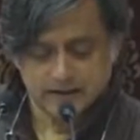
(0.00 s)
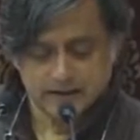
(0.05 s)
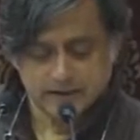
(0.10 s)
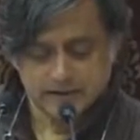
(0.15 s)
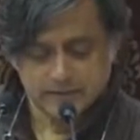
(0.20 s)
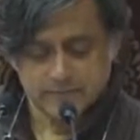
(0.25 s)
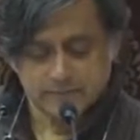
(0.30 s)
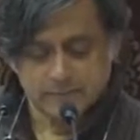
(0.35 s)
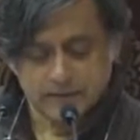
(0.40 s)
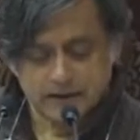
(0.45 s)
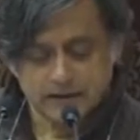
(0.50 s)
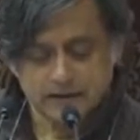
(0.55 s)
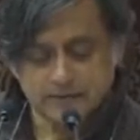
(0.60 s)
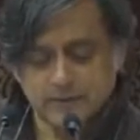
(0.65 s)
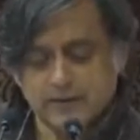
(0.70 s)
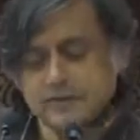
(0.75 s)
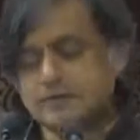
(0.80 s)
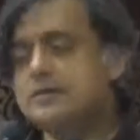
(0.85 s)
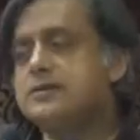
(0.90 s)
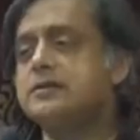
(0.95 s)
The
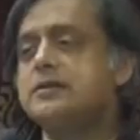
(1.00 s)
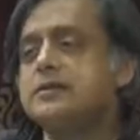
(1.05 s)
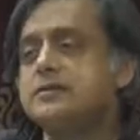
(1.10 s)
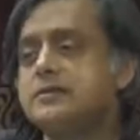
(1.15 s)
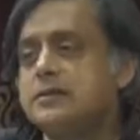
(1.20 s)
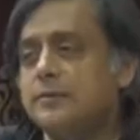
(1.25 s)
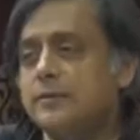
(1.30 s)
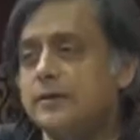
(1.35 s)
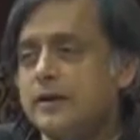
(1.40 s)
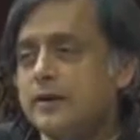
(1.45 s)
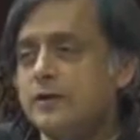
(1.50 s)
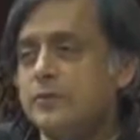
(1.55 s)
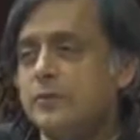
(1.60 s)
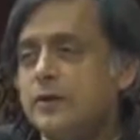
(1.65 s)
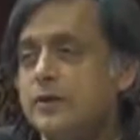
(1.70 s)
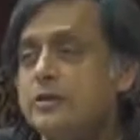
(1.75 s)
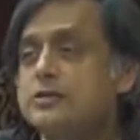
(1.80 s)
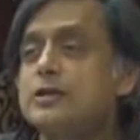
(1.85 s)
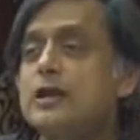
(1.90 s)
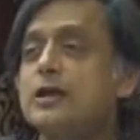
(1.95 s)
parliamentary system, in other
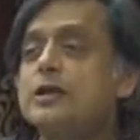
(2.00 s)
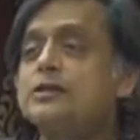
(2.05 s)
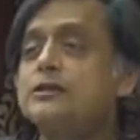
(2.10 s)
words,